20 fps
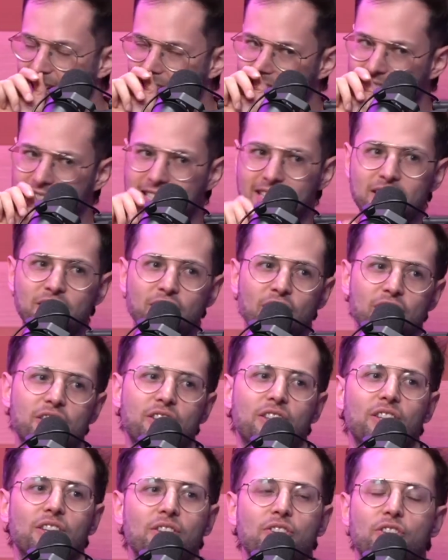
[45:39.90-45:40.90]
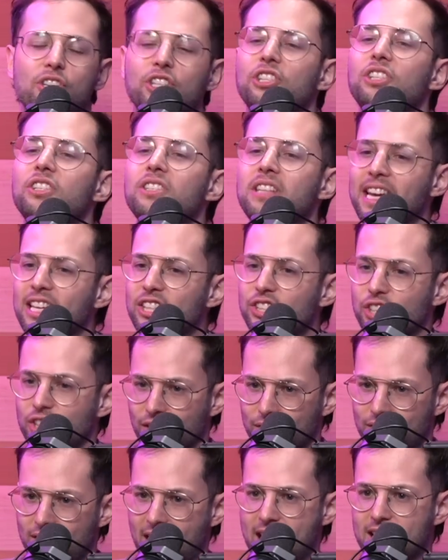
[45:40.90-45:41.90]
And it's just the staging
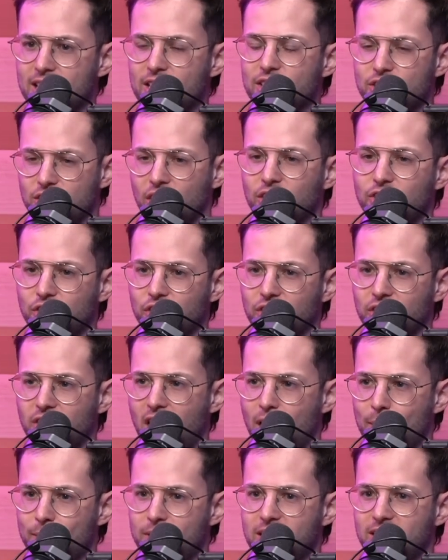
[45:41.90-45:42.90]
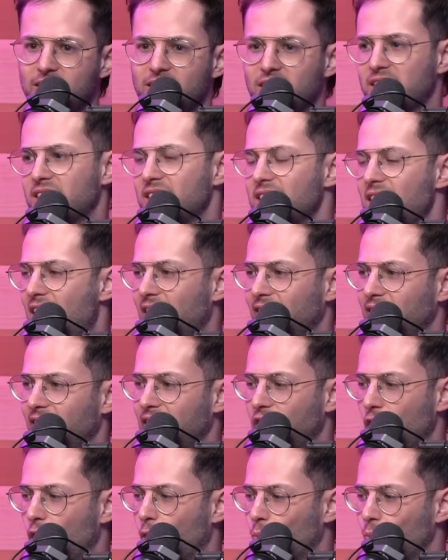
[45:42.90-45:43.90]
of that is such good comedy, because it's not
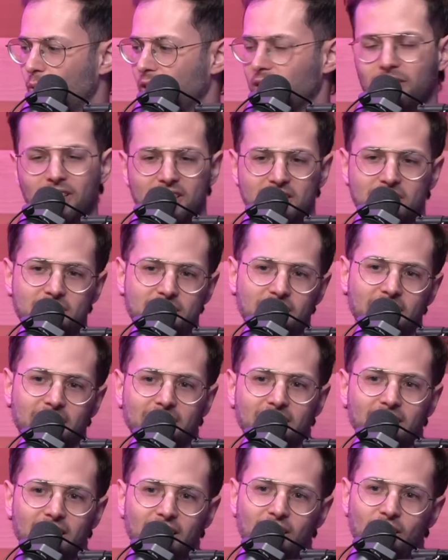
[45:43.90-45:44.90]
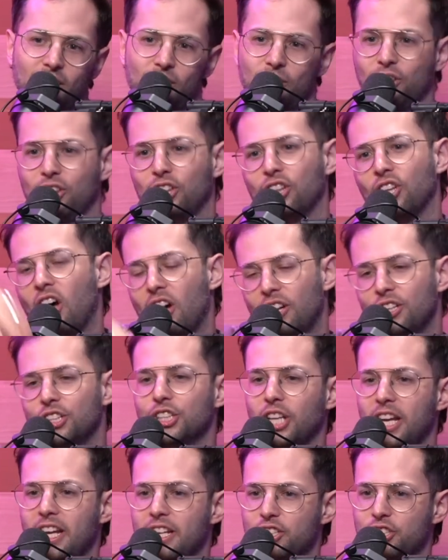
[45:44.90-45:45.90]
like a realistic
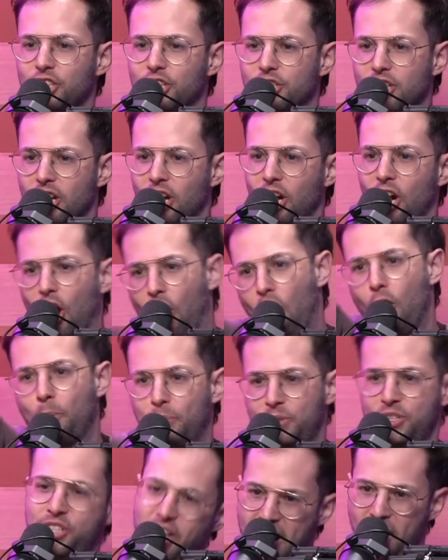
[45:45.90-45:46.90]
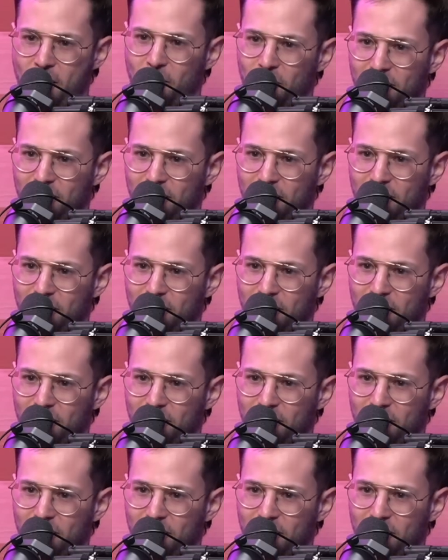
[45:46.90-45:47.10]
lunge. It's just up, down.